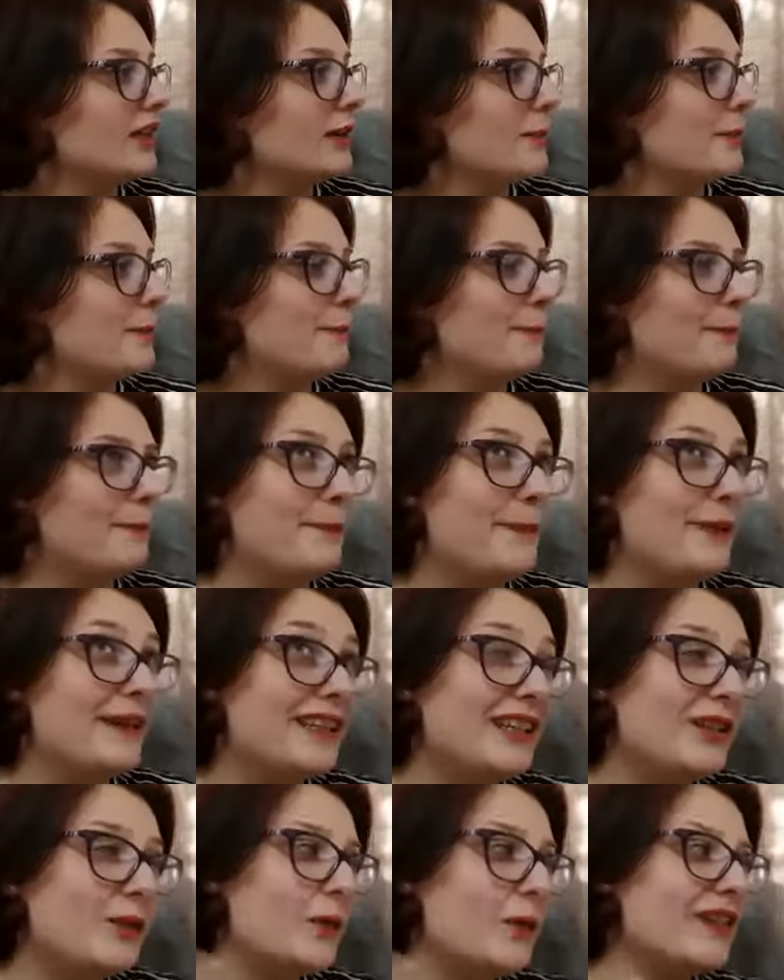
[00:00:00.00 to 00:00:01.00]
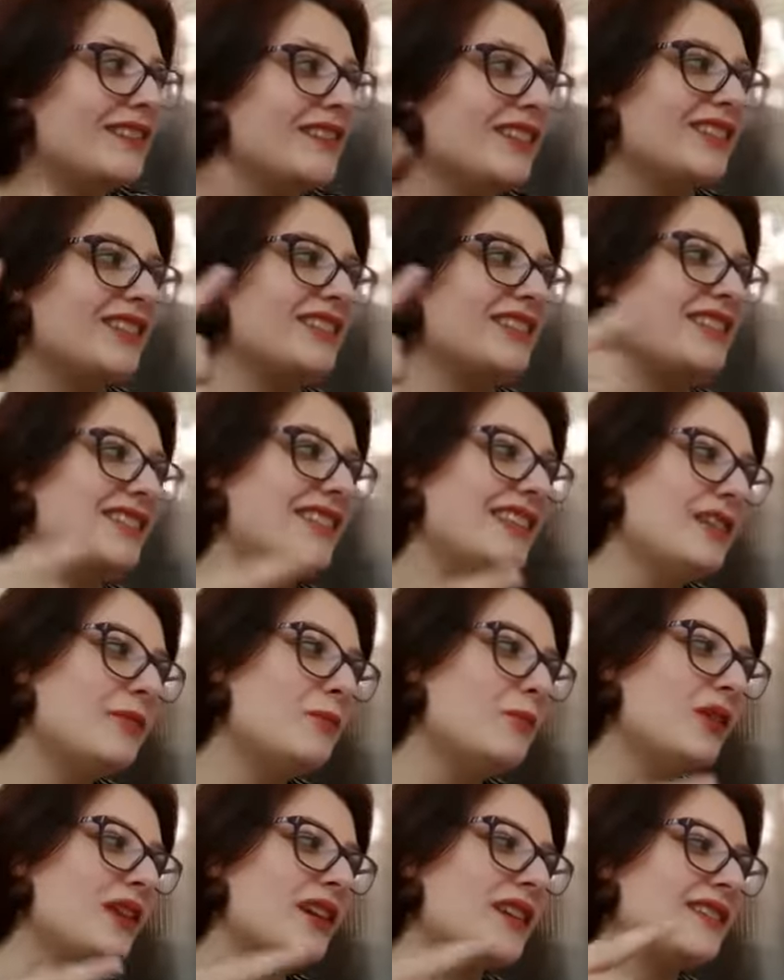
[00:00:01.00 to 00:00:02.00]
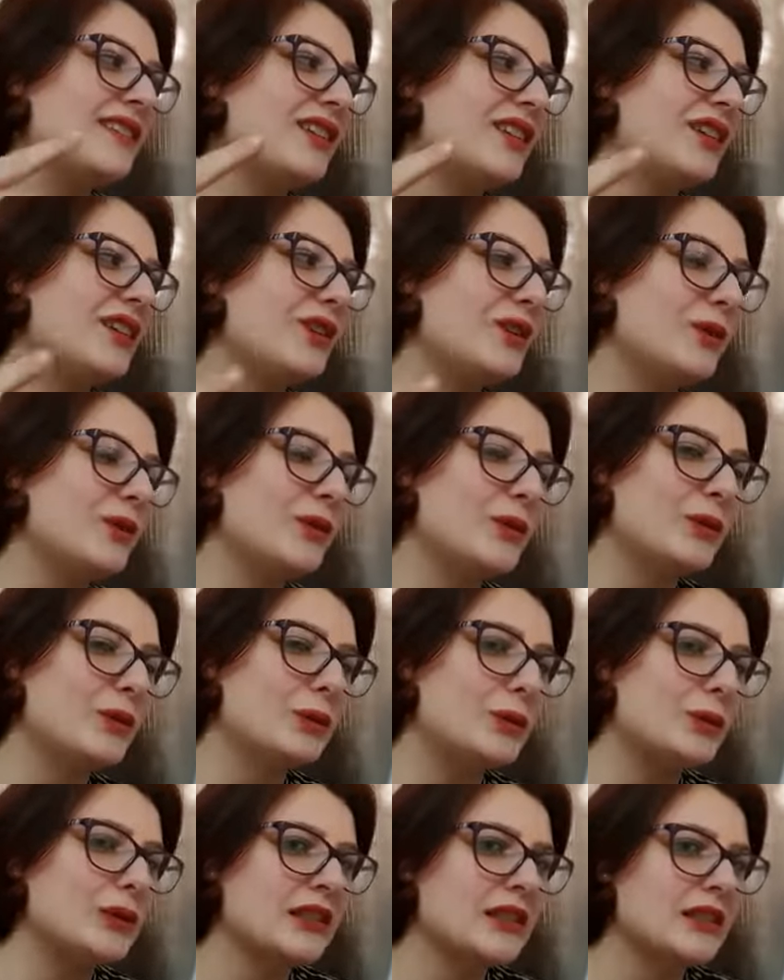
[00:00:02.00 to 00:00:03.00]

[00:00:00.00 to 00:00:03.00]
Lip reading: But it was the zebras who...